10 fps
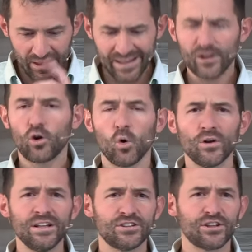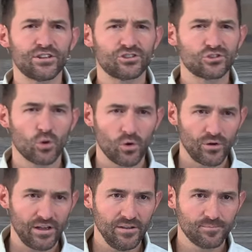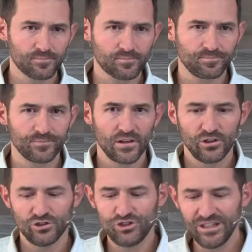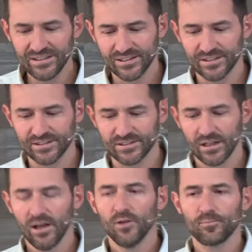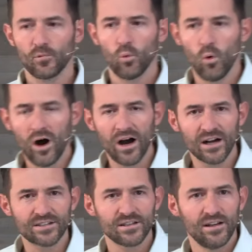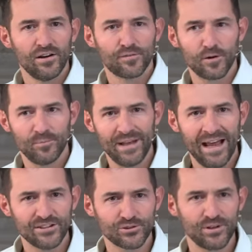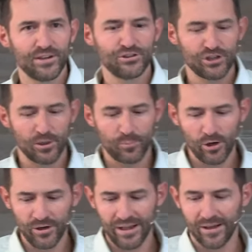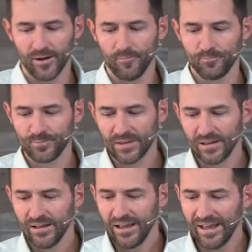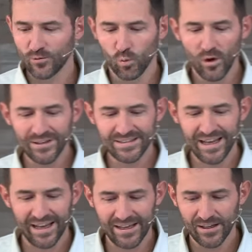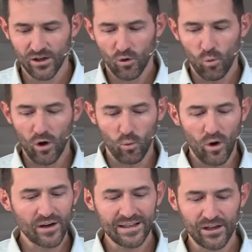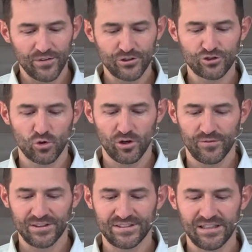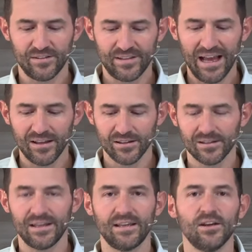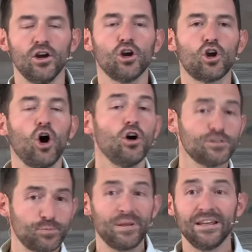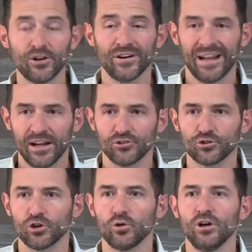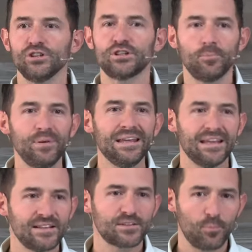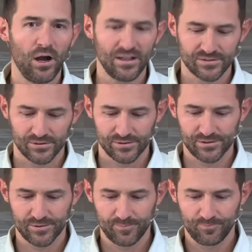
And according to the story, Jesus walked from Nazareth to Capernaum, and one day, while walking on the shore of the Sea of Galilee, calls Peter and Andrew to be his apostles.